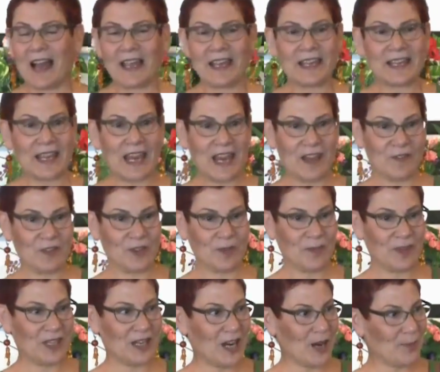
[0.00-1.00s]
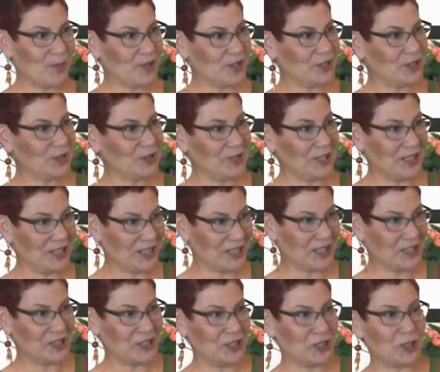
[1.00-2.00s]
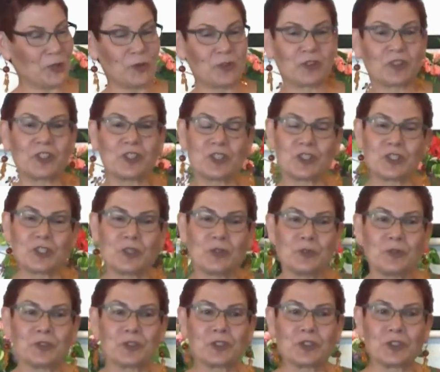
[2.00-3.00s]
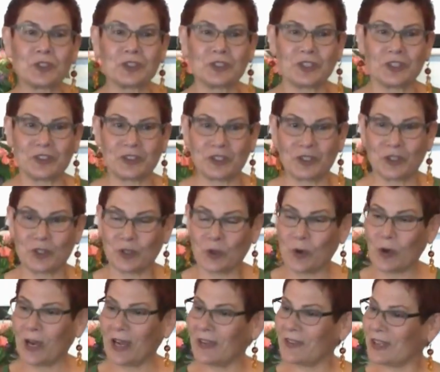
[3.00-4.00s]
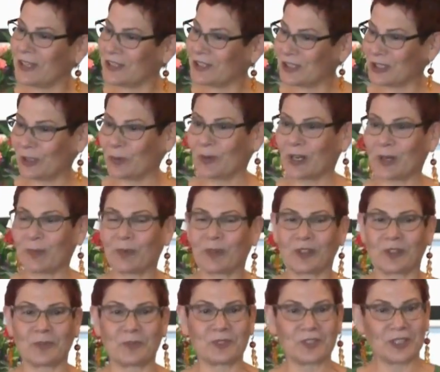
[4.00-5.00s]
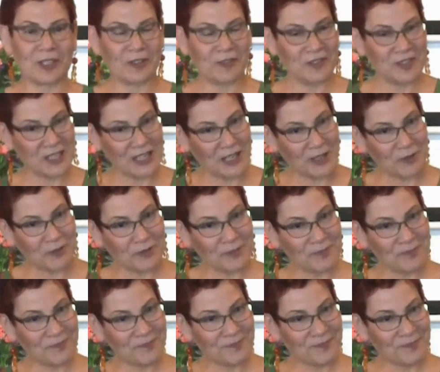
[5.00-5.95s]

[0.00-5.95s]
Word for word: I gave them the opportunity to continuously choose goodness and joy, and they still want to put themselves down.